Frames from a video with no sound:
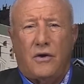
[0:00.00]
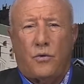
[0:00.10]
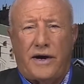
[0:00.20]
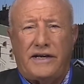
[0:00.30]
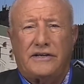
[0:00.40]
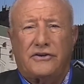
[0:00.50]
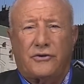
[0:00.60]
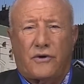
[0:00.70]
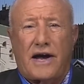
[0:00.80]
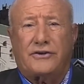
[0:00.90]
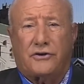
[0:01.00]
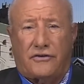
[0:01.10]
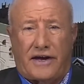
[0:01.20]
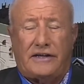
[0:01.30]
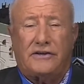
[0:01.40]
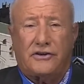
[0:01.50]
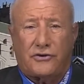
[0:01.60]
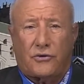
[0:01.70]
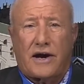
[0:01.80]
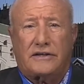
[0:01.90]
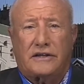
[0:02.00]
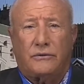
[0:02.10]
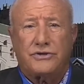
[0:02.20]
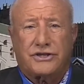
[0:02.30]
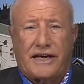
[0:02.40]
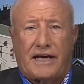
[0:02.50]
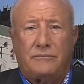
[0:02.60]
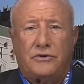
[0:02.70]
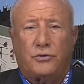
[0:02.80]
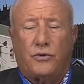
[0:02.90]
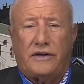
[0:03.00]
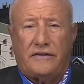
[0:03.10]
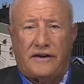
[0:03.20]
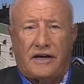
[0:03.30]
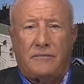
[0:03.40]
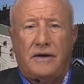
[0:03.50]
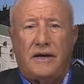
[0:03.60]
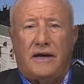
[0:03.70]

we need a director, or they need a director that will stand between them